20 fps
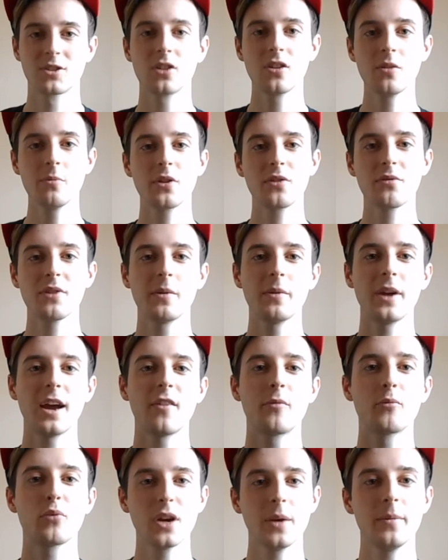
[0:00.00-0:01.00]
So number three, we
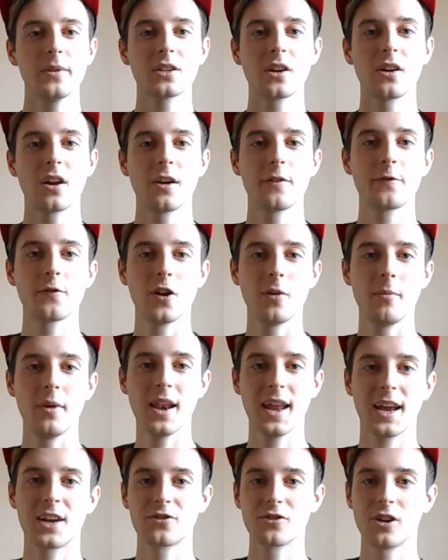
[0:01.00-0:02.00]
have Primadonna from
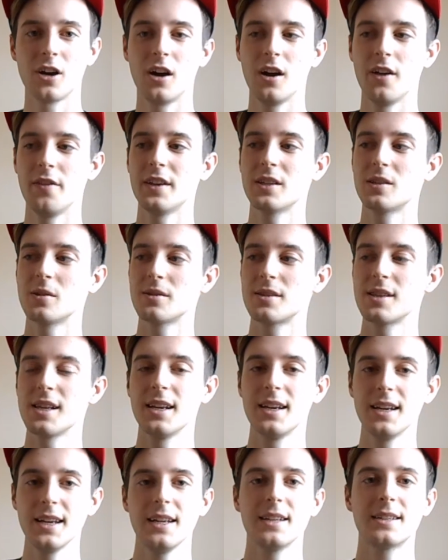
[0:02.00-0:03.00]
Electra Heart, and this is
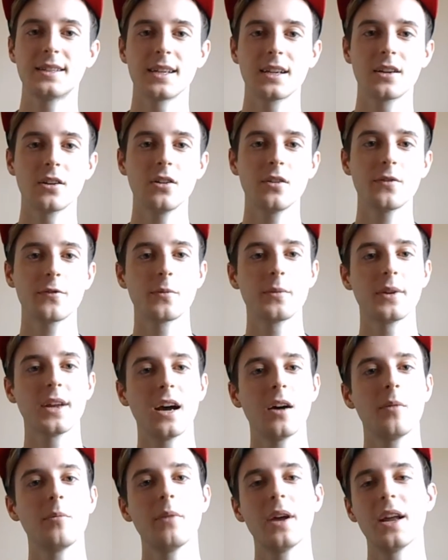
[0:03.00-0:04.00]
the lead single from the
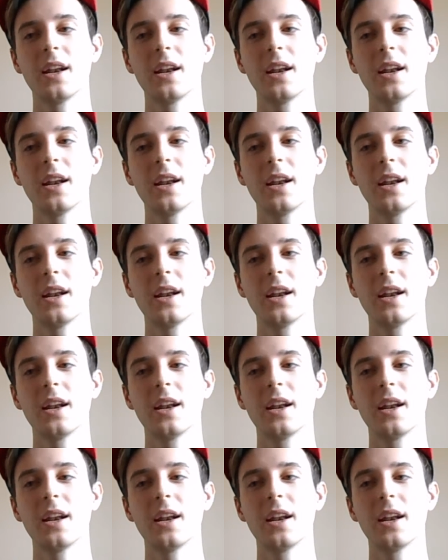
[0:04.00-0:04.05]
album,